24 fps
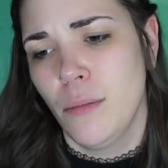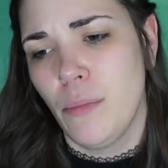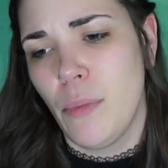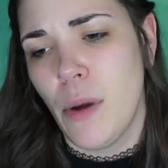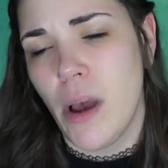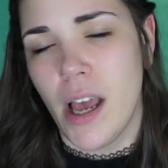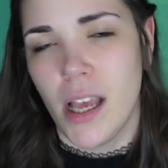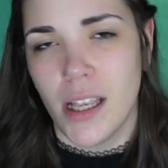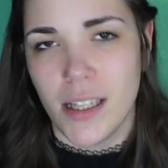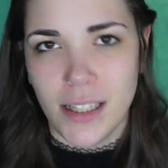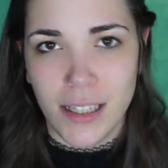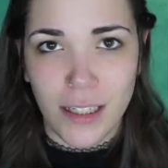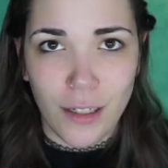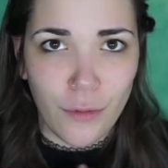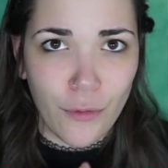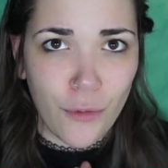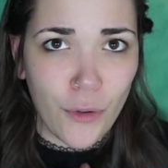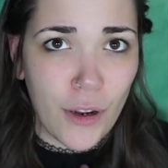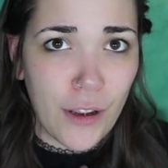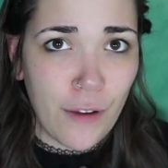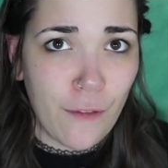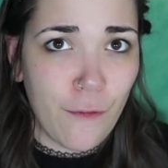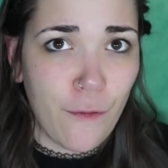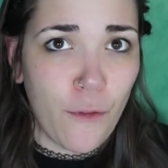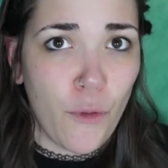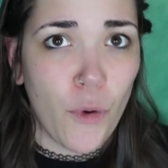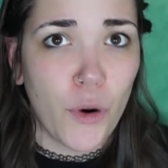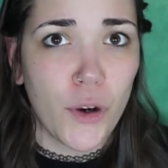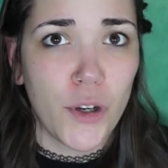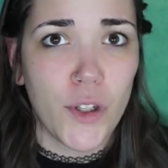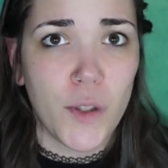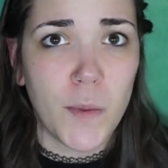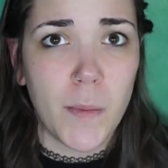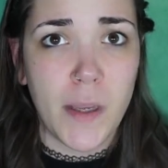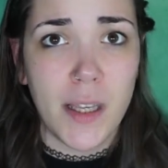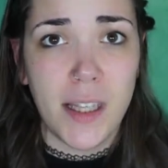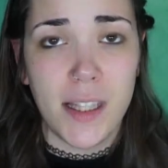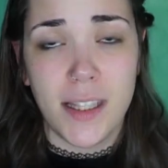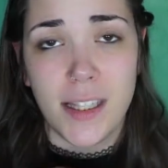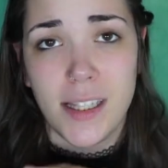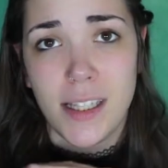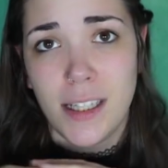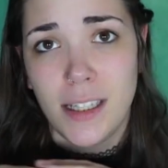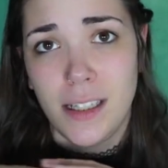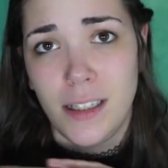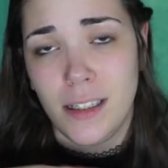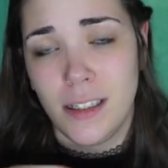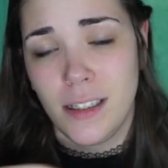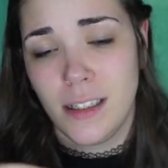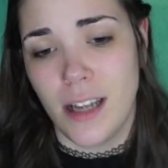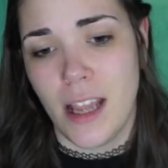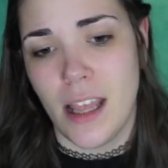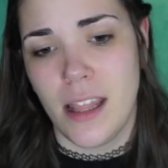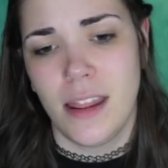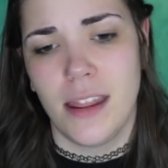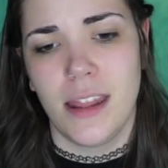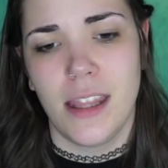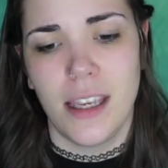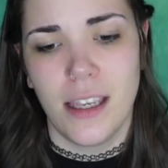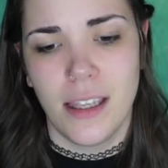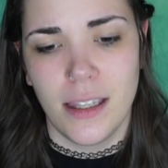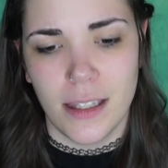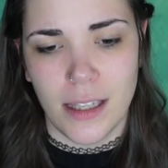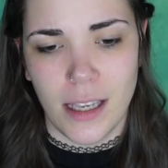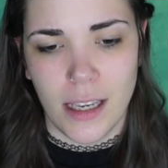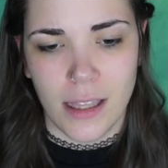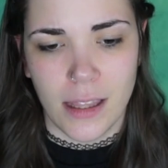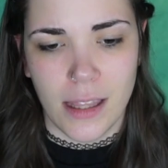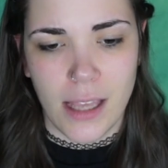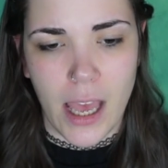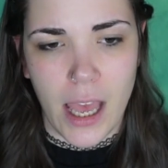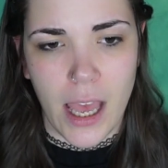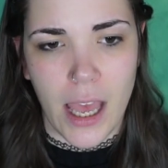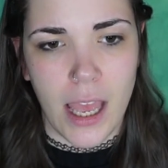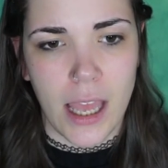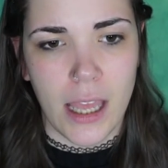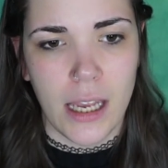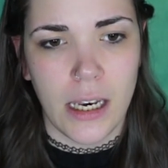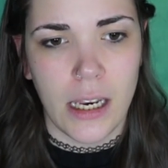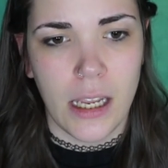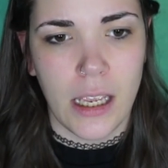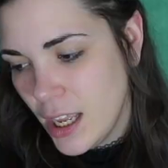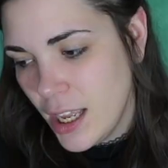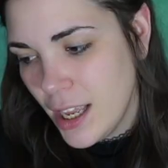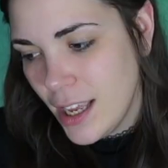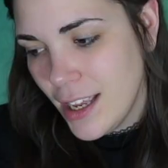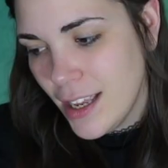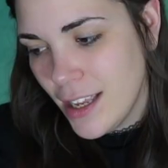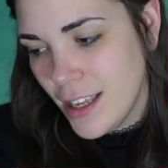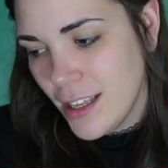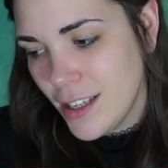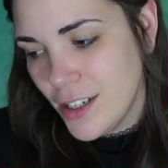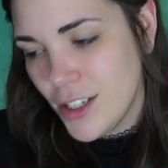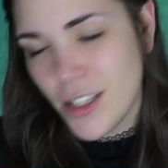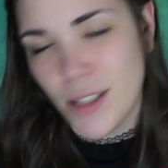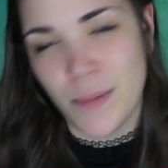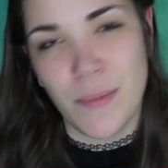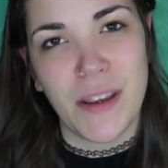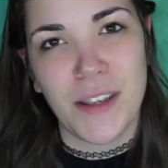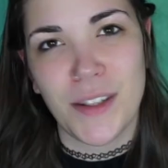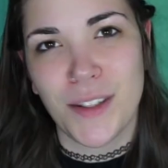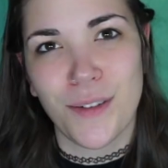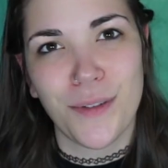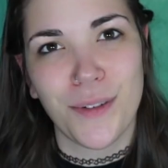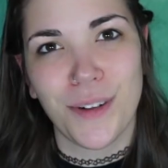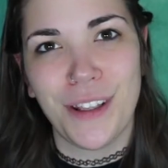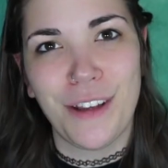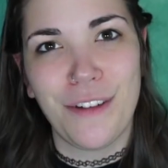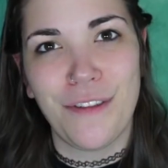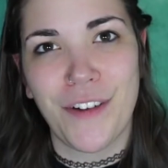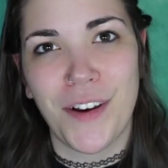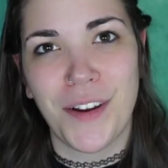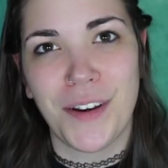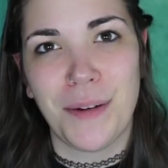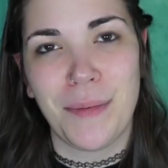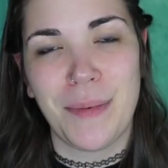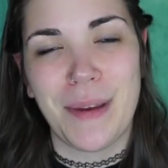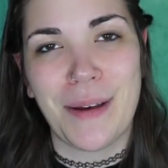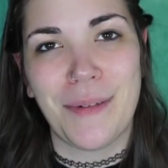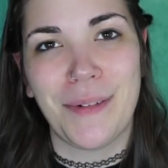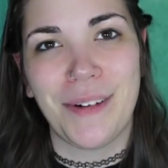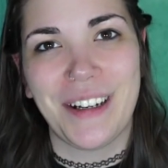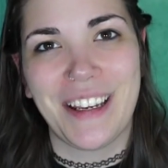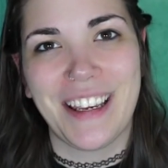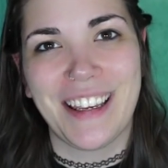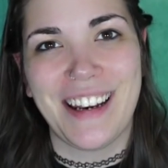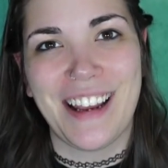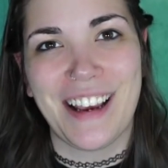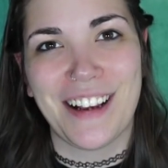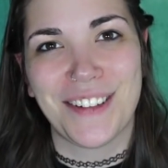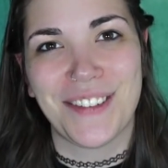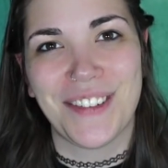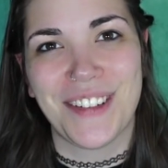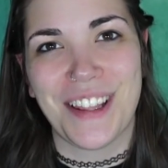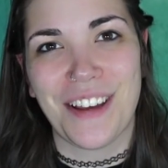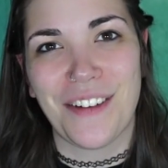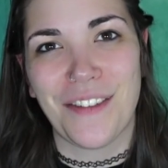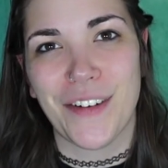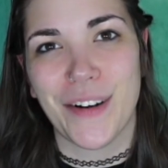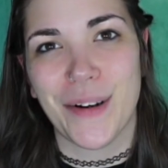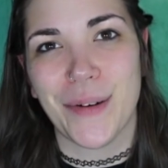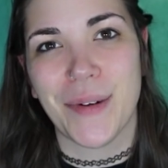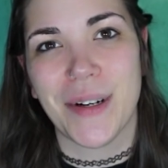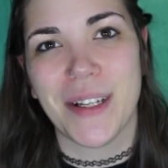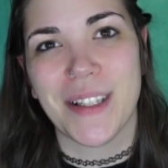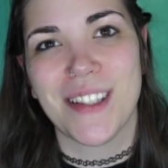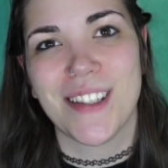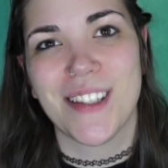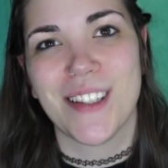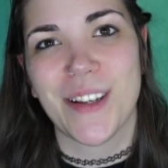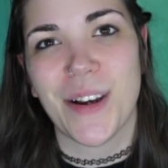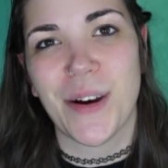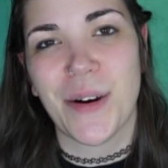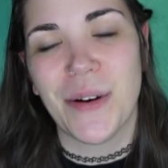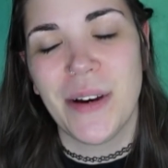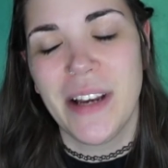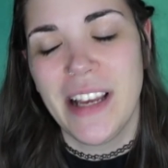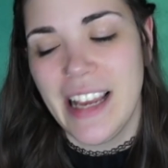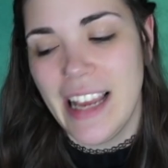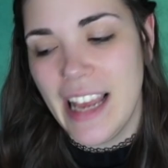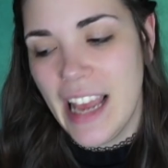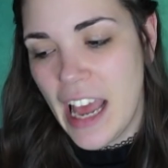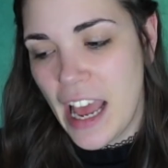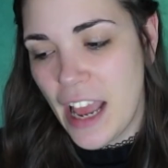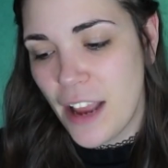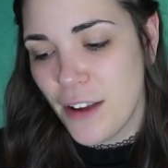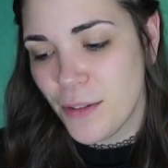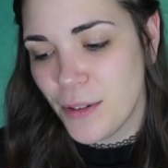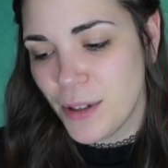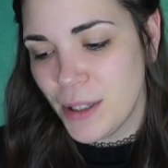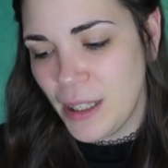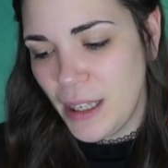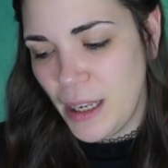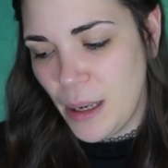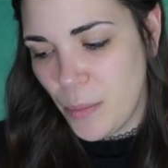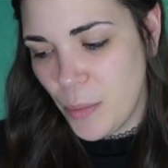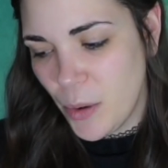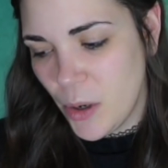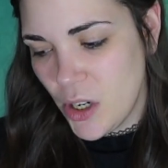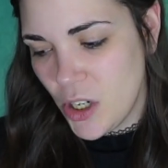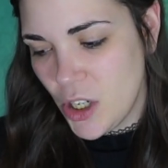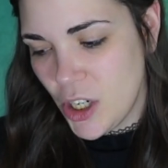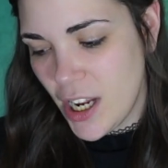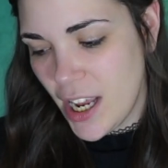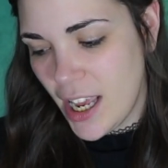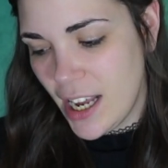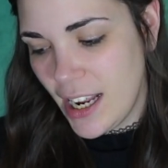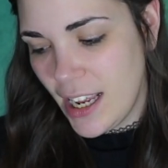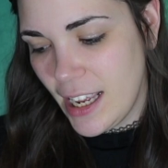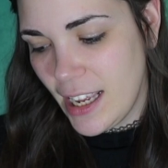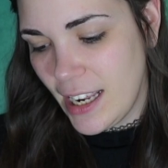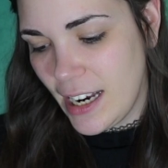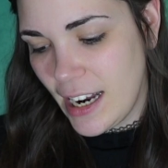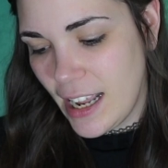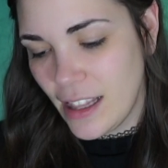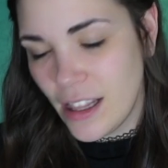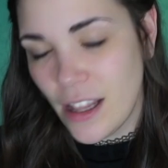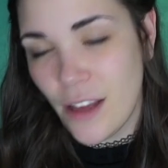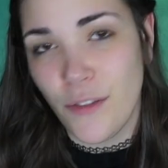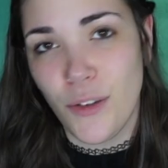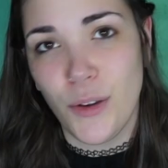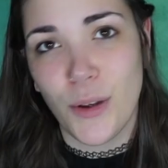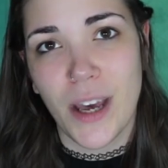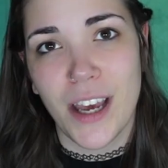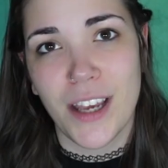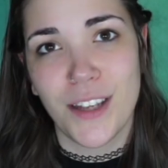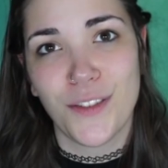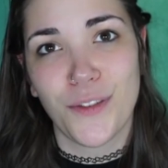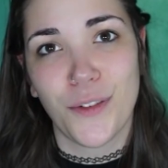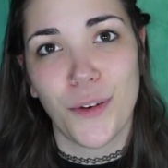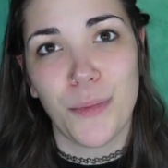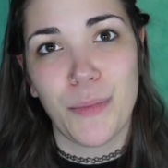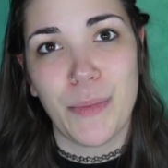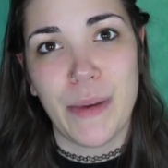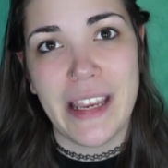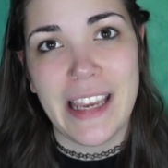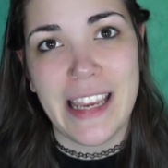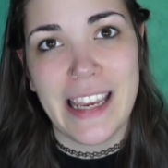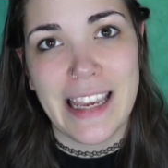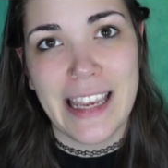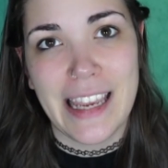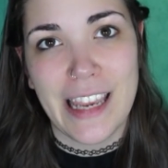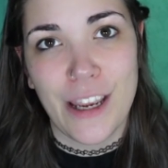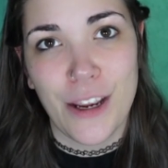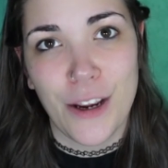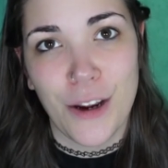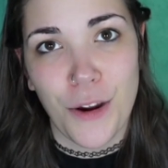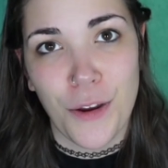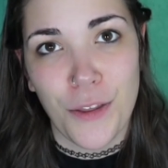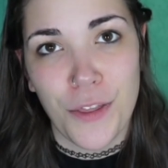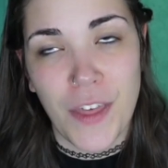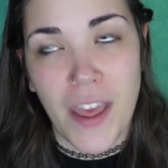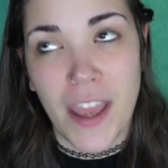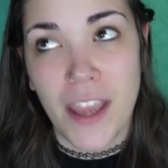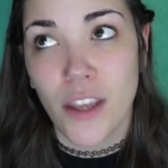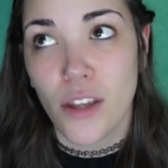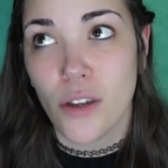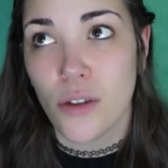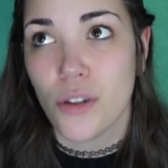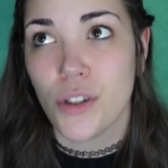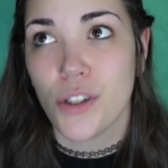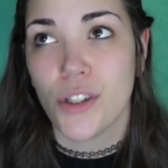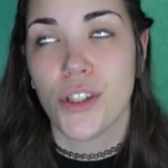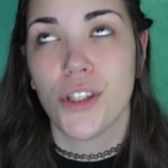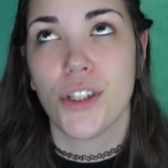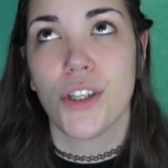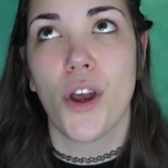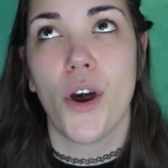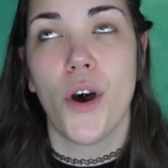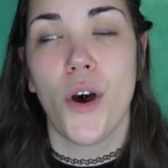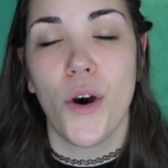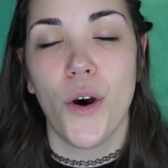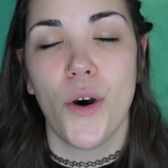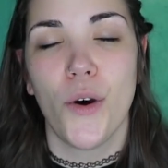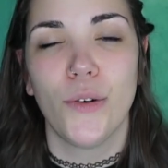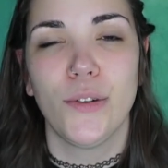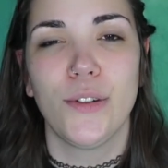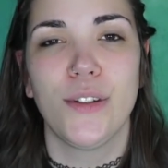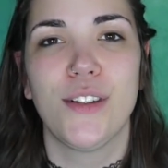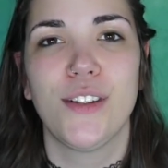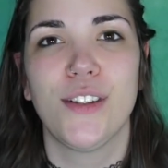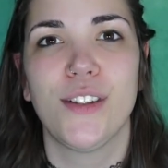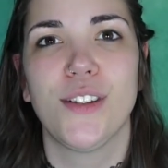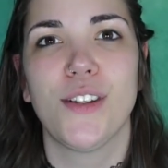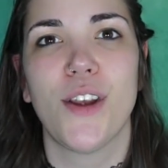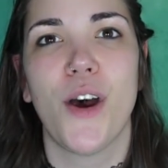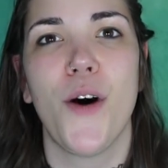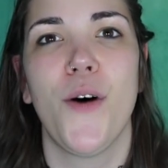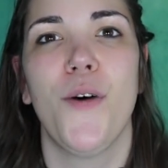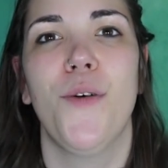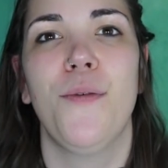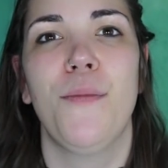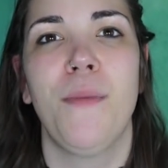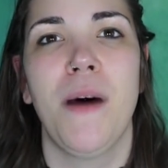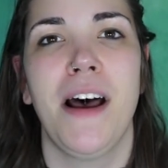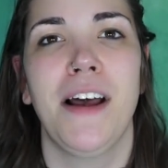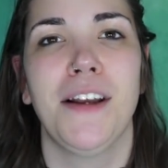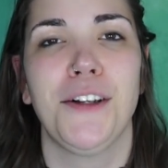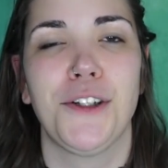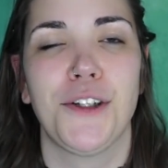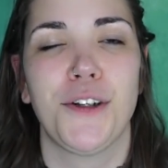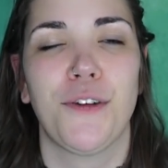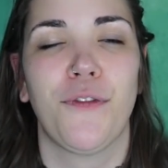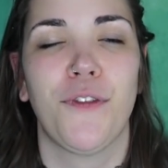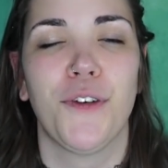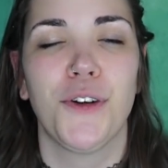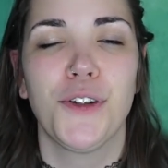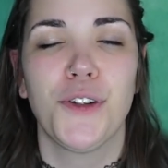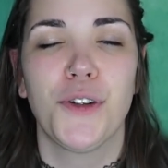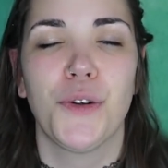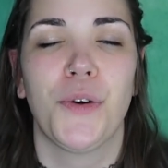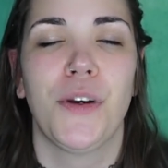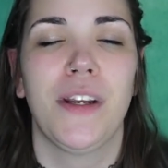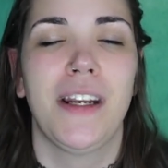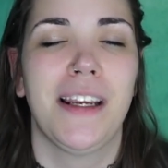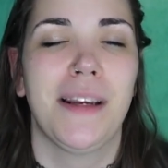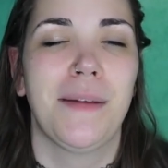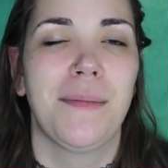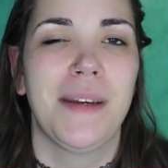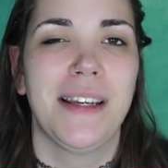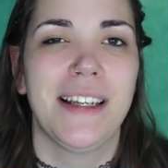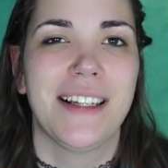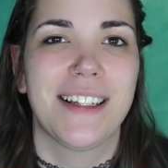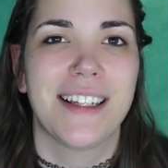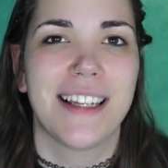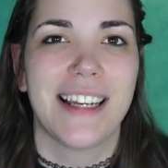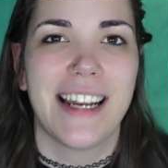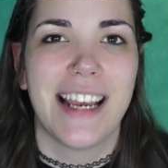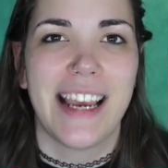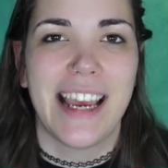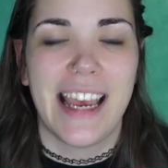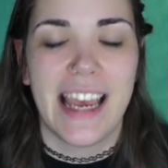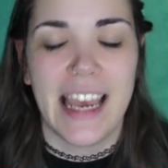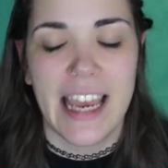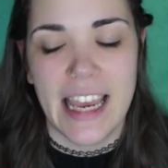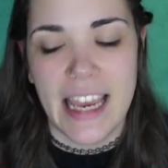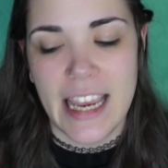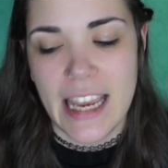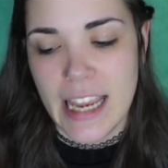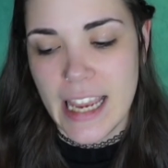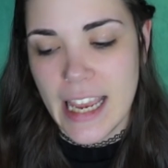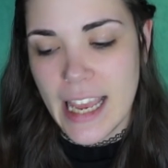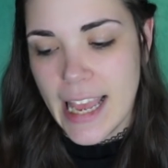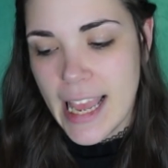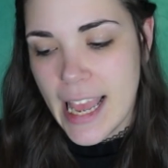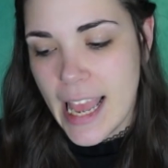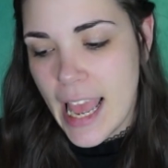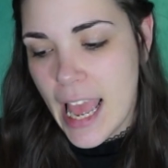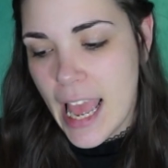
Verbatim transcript: positive reinforcements and, and things like that. And just makes it really fun to be able to connect with everyone. So I really appreciate it, and I love you guys for being here. Thank you so, so much for joining me today.